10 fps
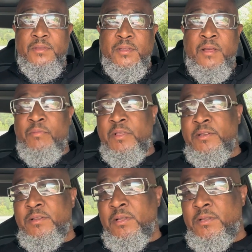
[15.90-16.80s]
I'm
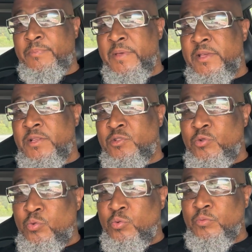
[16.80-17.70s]
really speaking
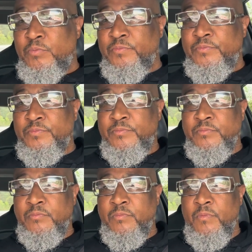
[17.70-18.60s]
to
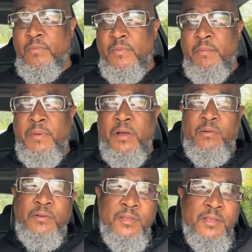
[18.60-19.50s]
about
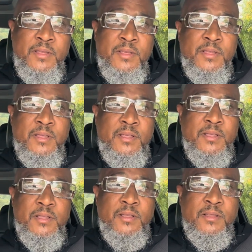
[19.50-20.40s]

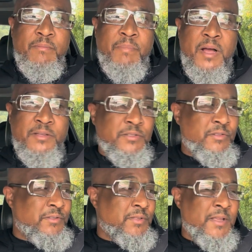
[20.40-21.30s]

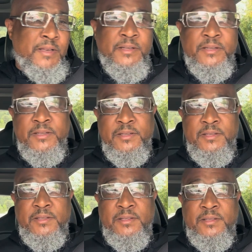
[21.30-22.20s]
boxers and
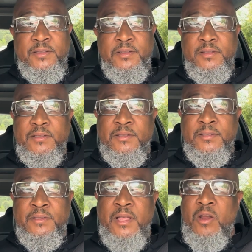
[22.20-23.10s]

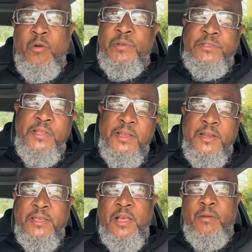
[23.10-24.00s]
not always taking
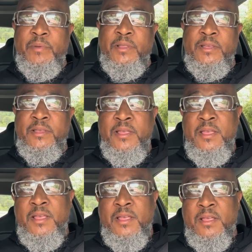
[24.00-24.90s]
accountability
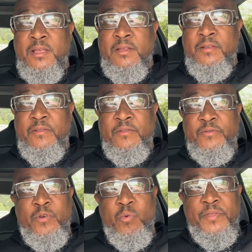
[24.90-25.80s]

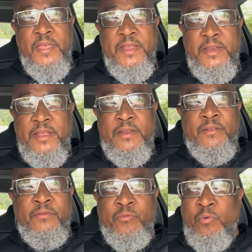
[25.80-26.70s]
for what they did
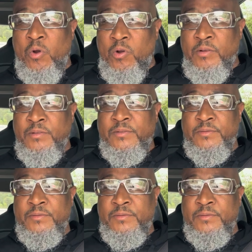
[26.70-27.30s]
wrong.